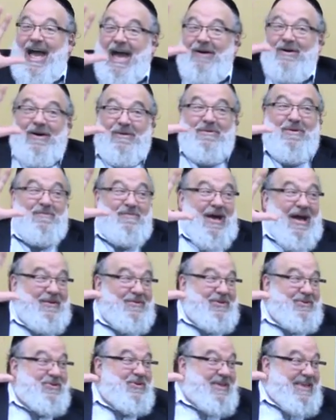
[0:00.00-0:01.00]

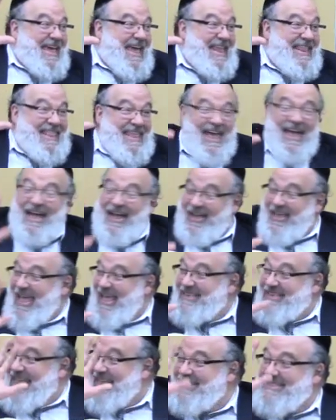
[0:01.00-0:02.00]
I'll do it again.
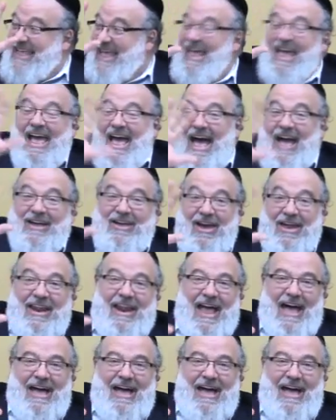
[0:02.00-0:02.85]
Okay, I'll cut it